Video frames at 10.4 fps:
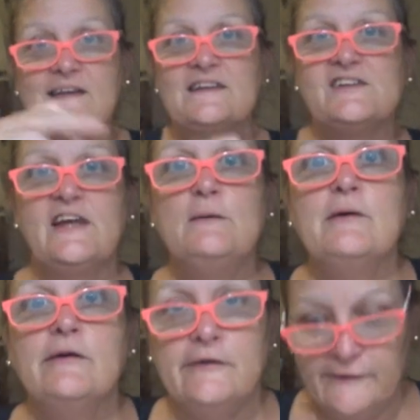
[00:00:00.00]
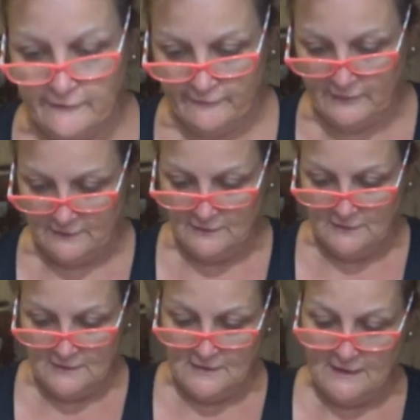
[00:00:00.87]
get Shea Bear to do it.
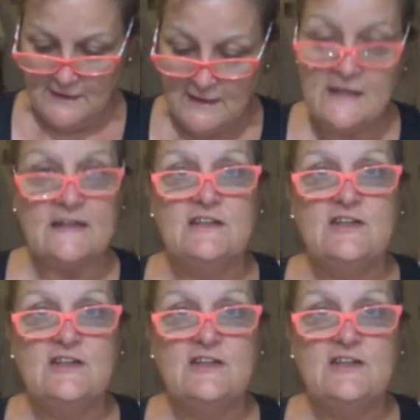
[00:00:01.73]
He can